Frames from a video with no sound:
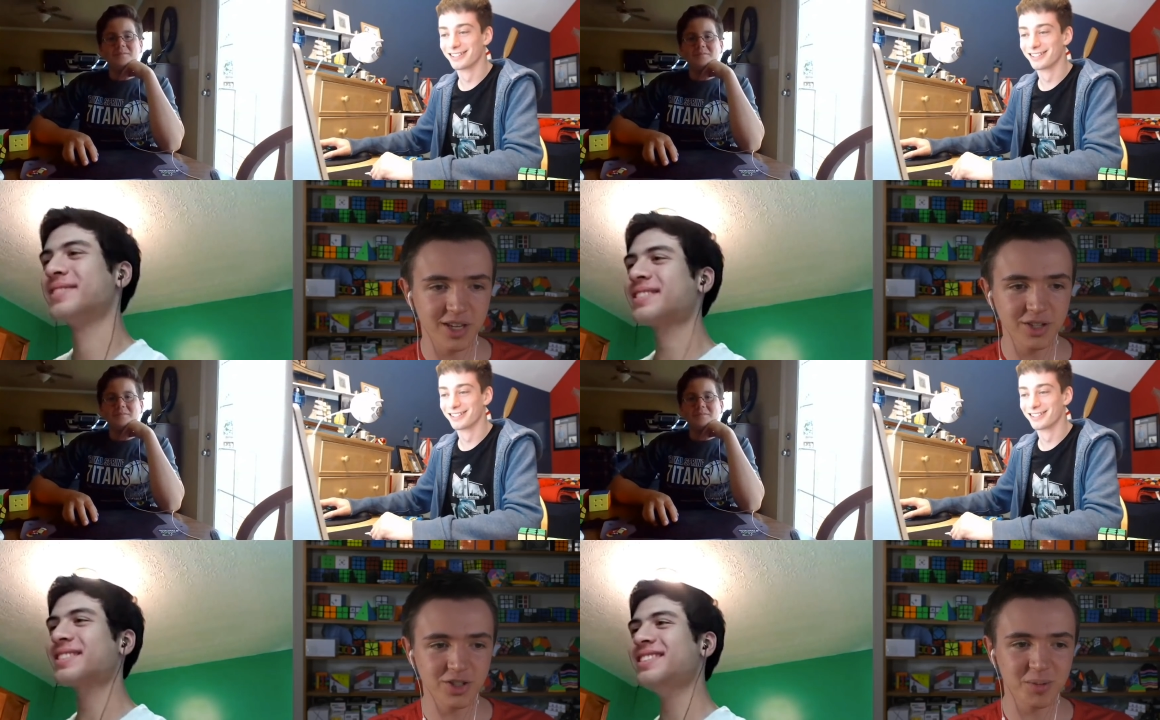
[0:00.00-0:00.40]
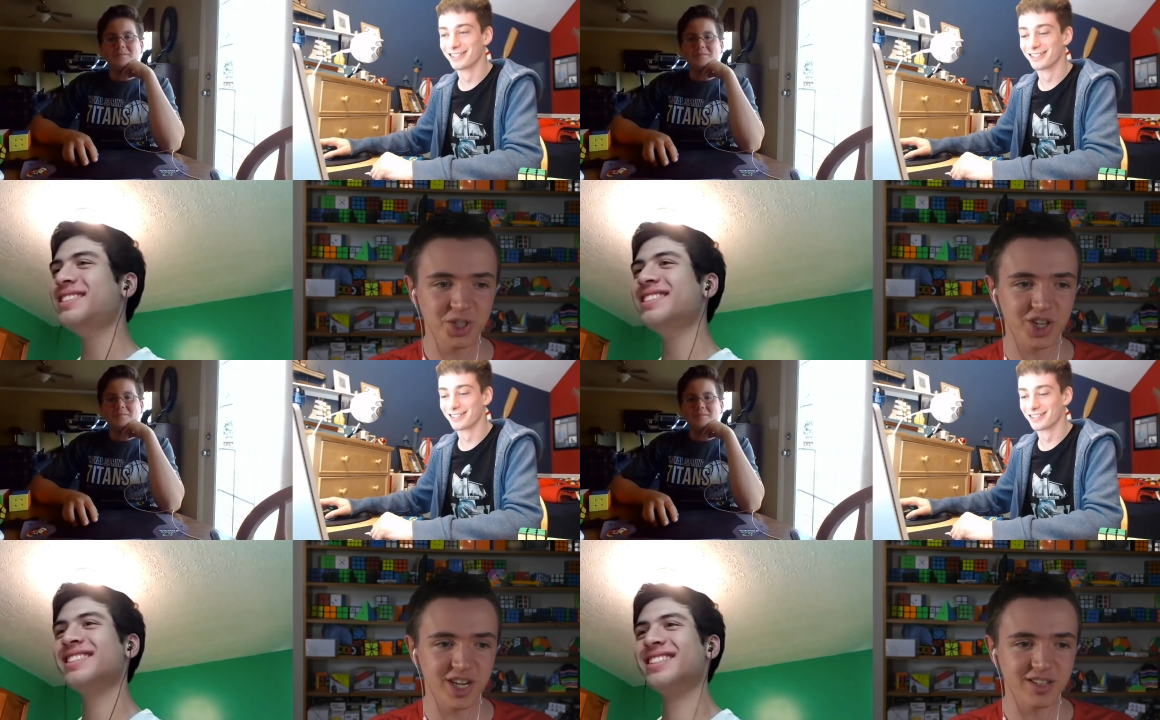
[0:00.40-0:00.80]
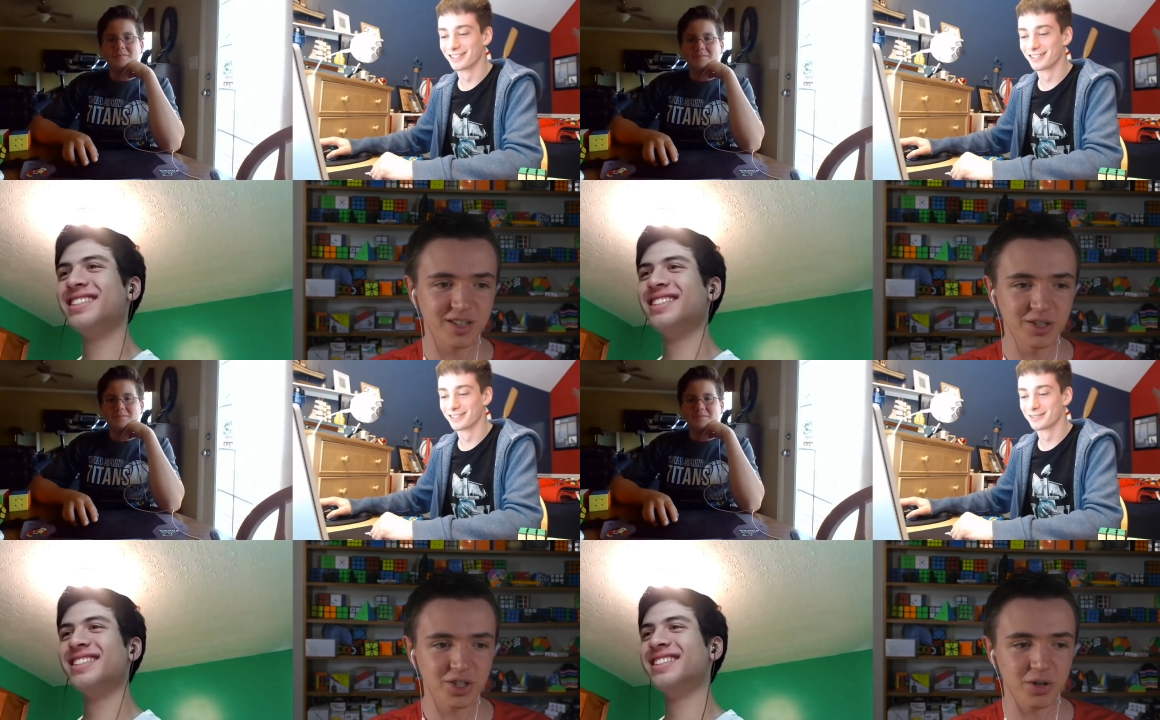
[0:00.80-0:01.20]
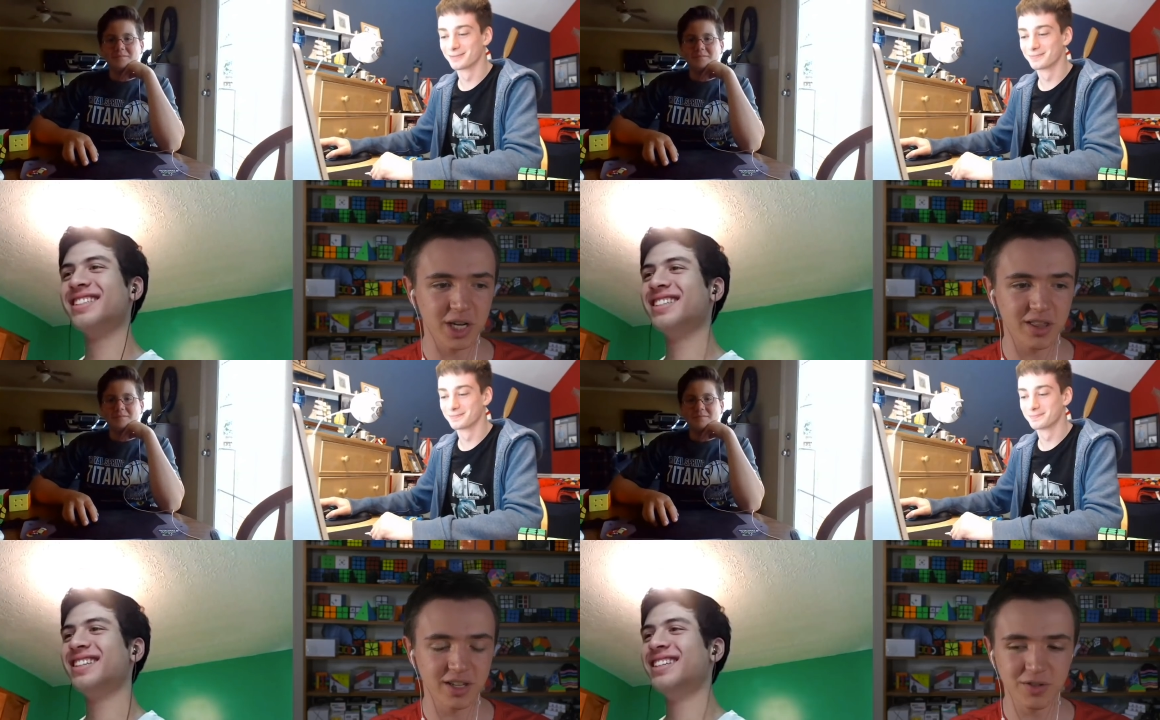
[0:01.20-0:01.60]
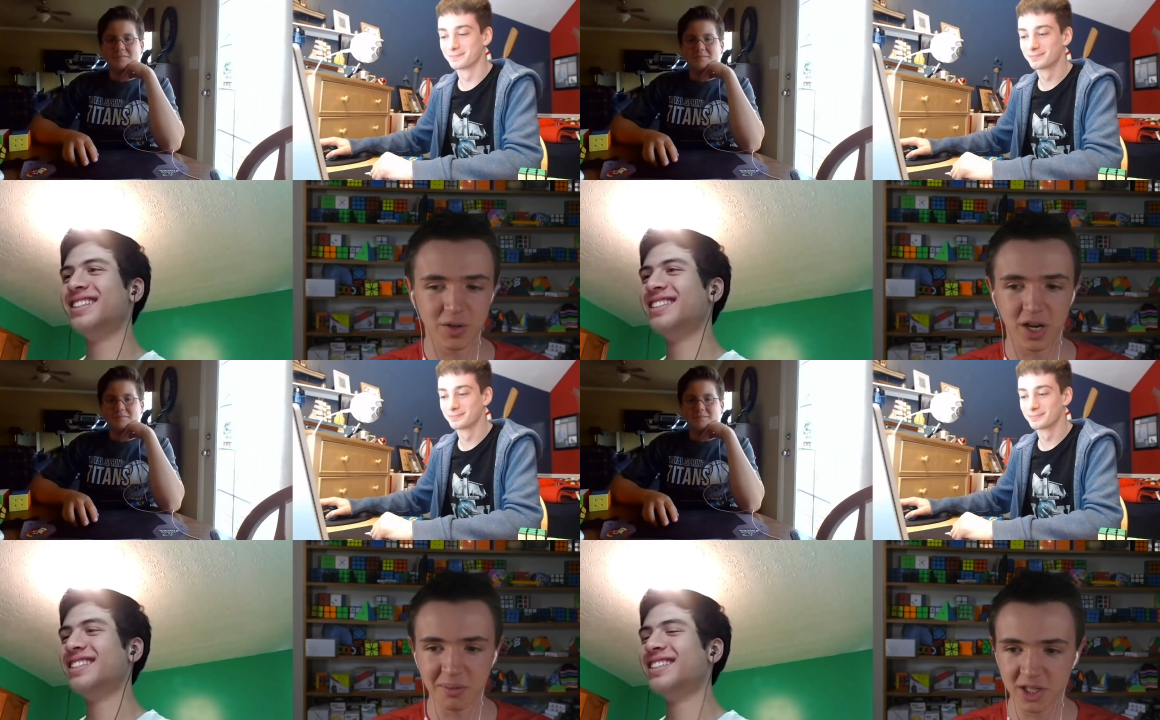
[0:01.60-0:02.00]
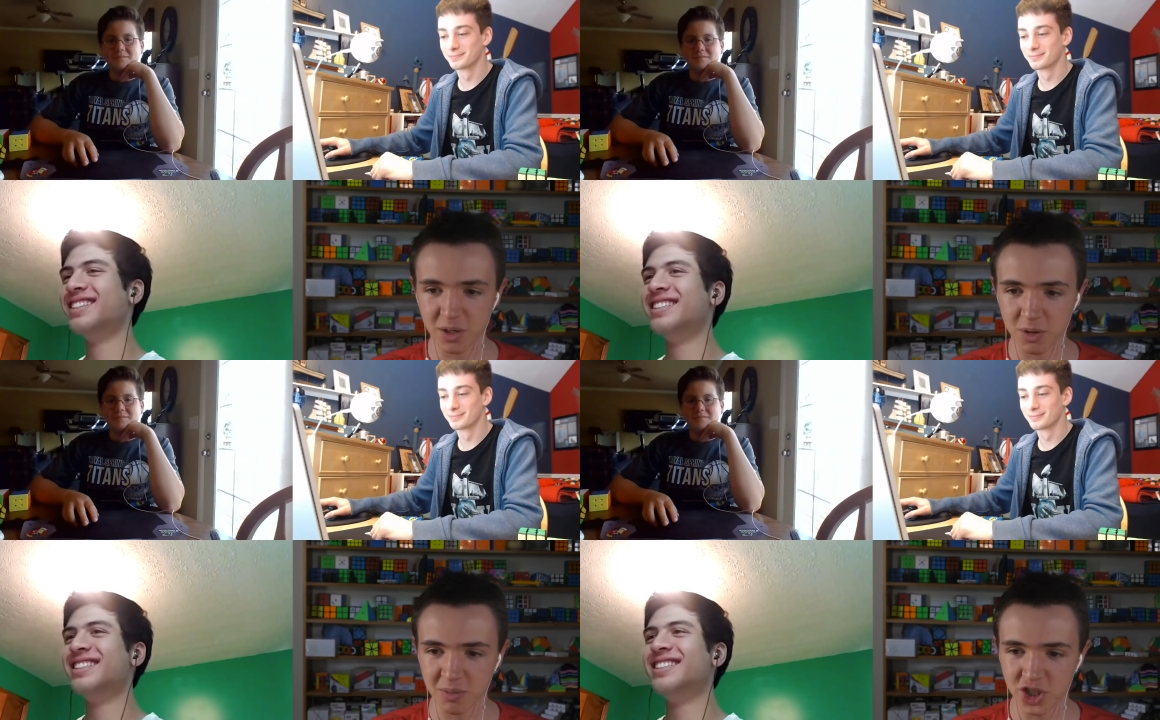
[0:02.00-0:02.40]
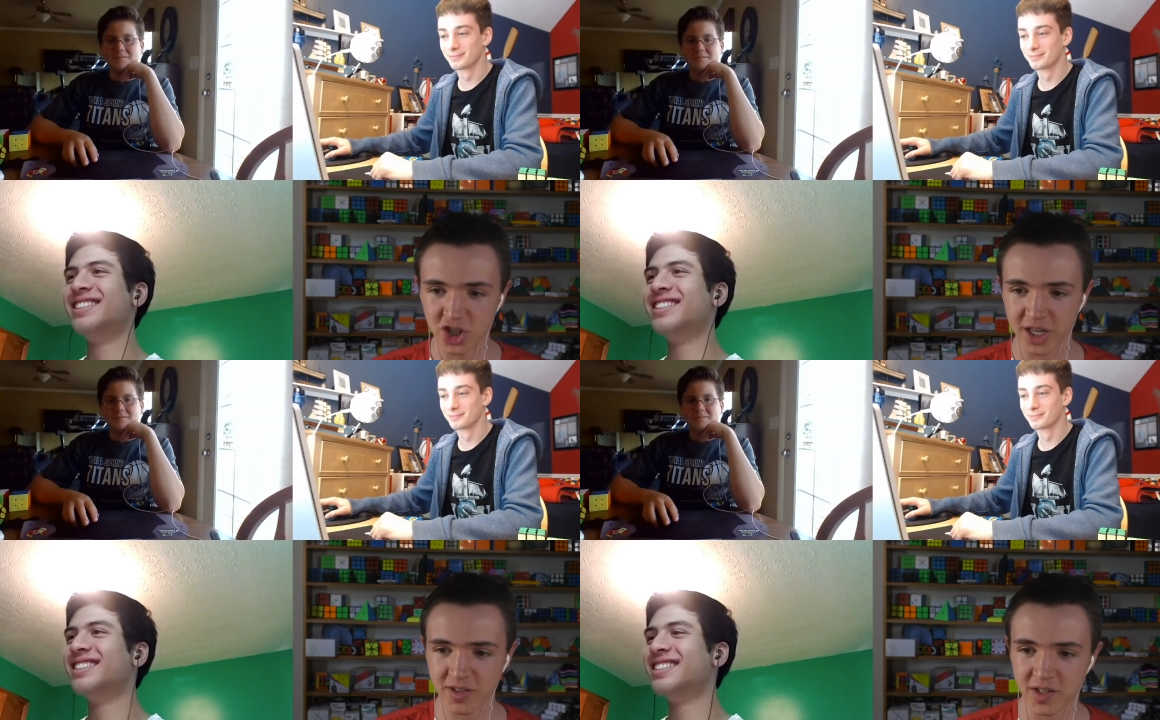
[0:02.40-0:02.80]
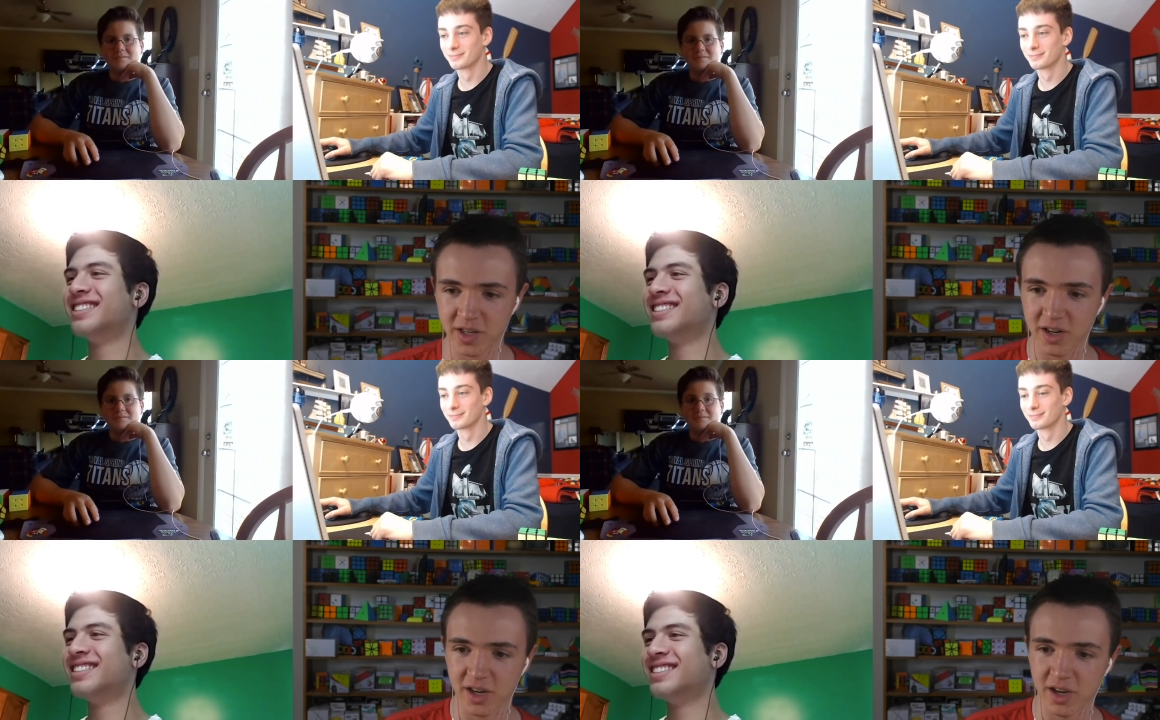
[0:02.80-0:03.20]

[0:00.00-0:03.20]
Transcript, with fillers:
Speaker 1: much, guys. That was great. Thanks for commentating with me, Jason. Uh,